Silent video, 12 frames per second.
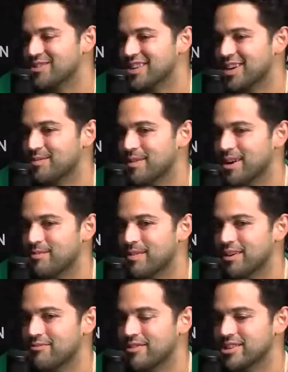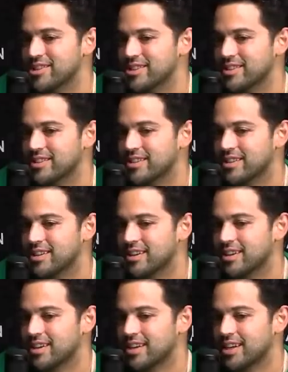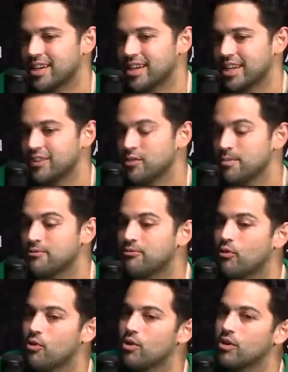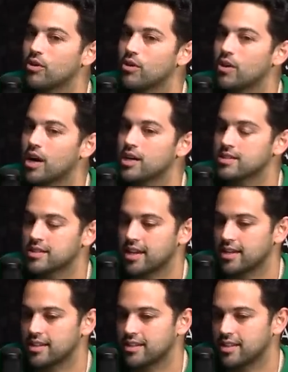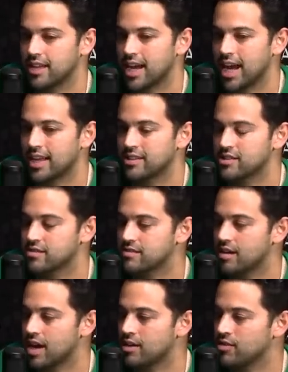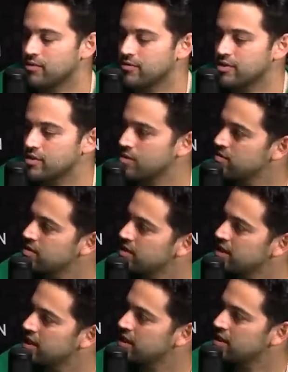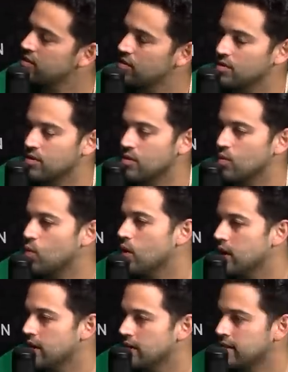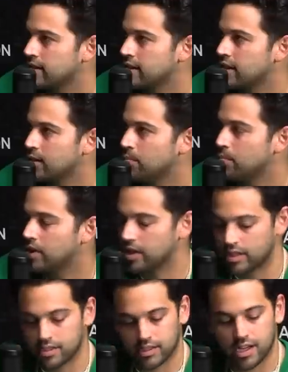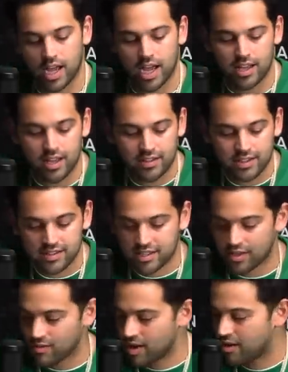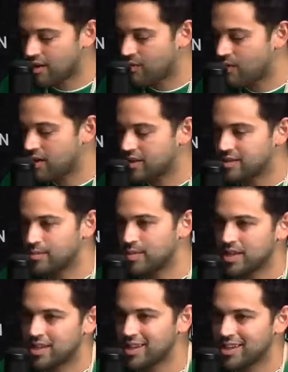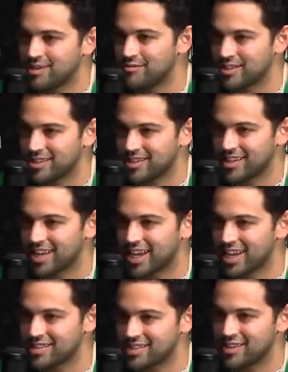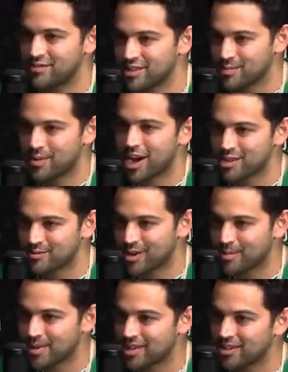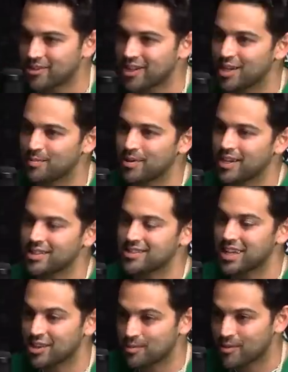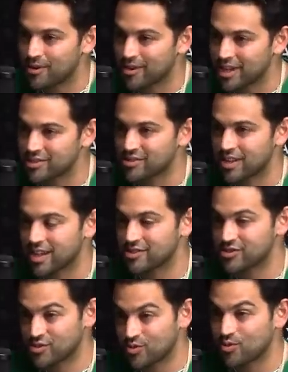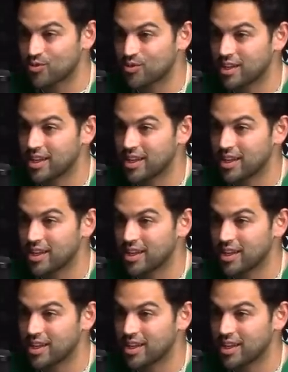like my my vision. Even before I skated, I had this. I don't know if it's OCD or or what, but I had this thing where I, I wanted to be even, yeah. as even as possible. I'll be a little kid playing tetherball at at school,